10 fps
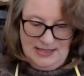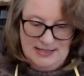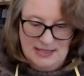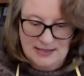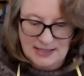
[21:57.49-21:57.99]

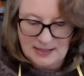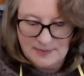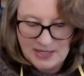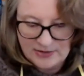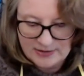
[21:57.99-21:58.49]
sound like a
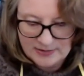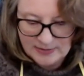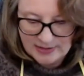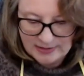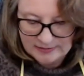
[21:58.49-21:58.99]
parent
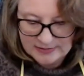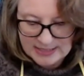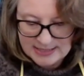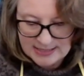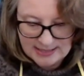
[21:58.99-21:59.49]
when I'll
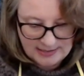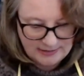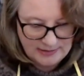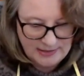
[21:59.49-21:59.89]
just say,